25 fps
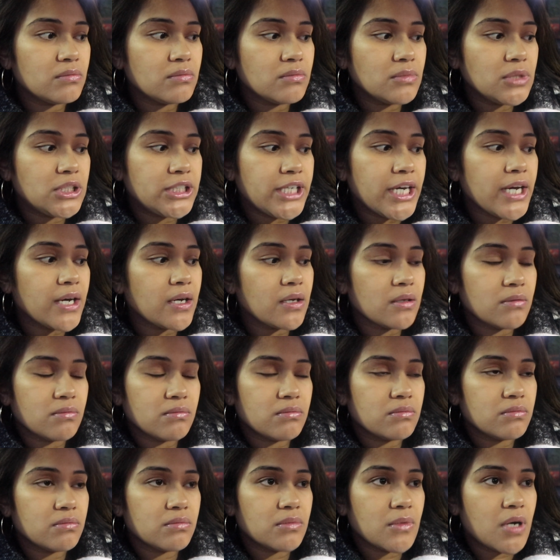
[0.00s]

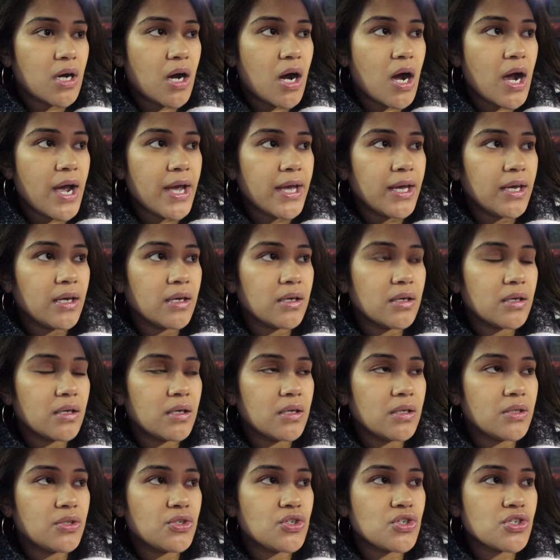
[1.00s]

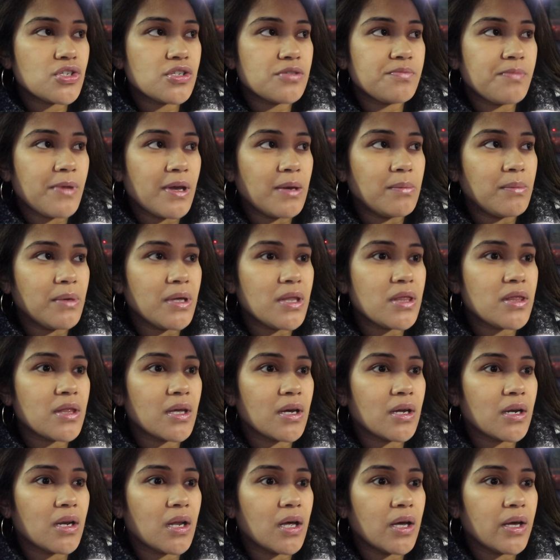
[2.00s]
It just made me
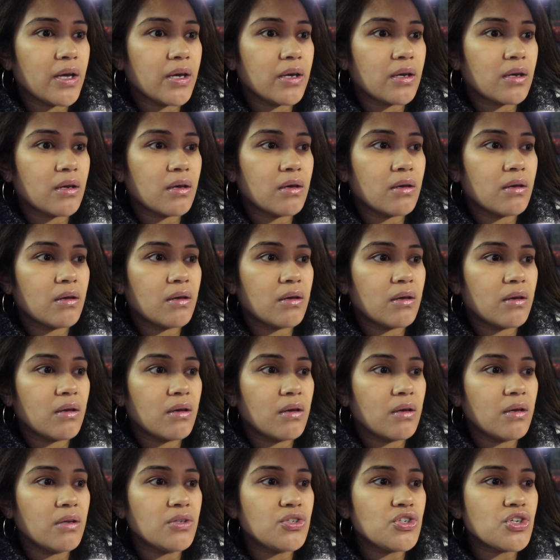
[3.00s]
think, like,
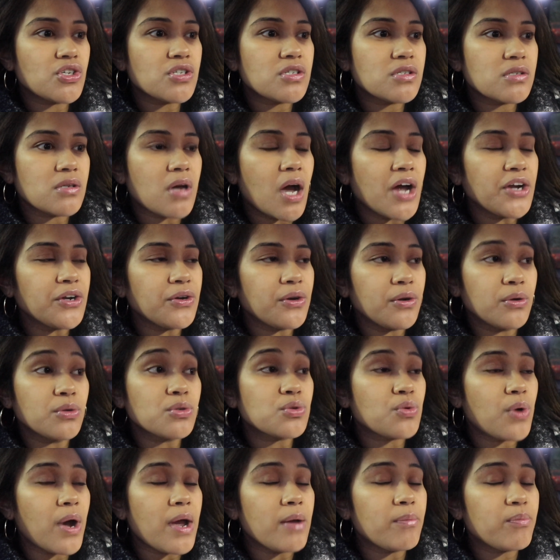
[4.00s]
it just, I don't know, it
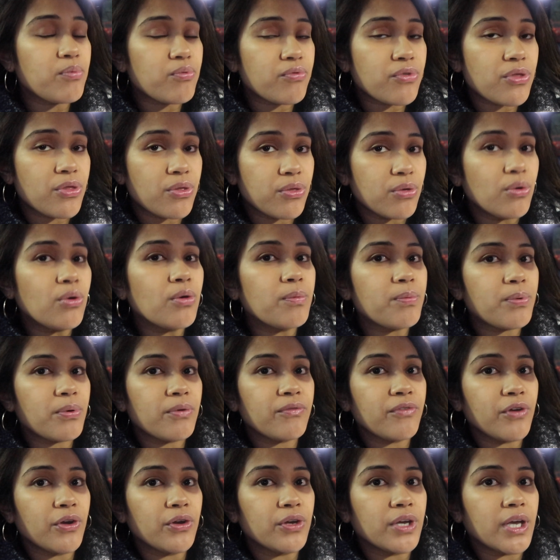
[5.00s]
was quite
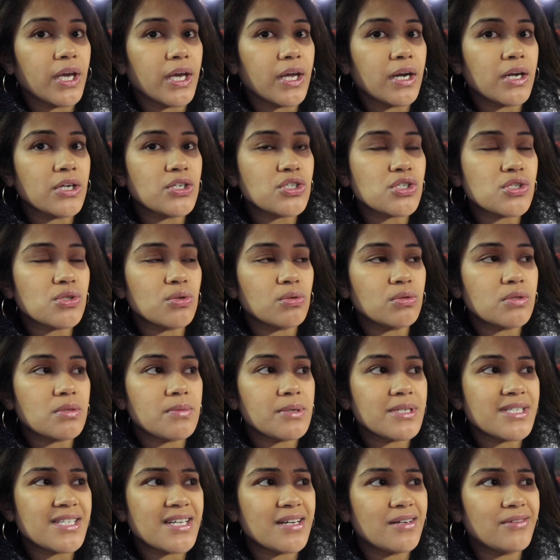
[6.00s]
thought-provoking, and I just thought to
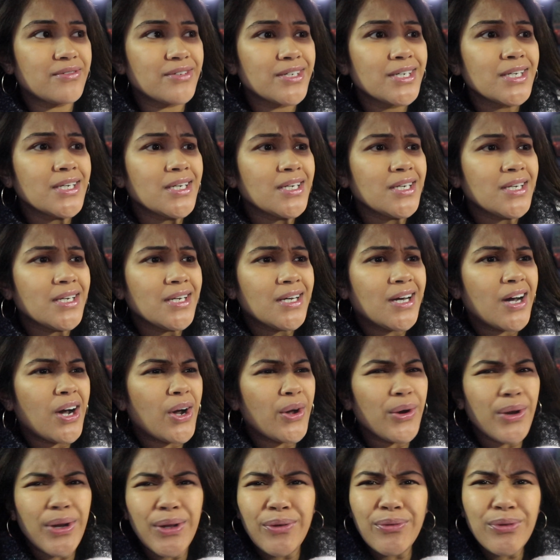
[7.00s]
myself,
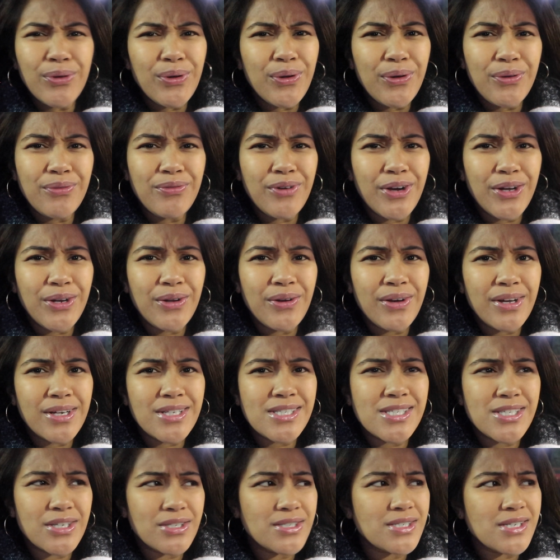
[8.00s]
I don't even know if I know how to
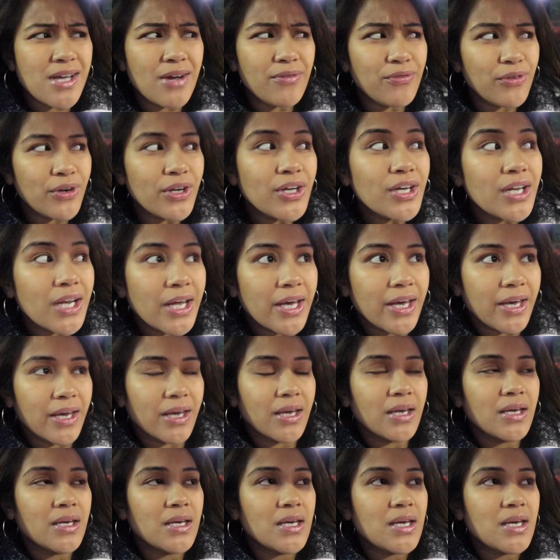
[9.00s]
self-regulate.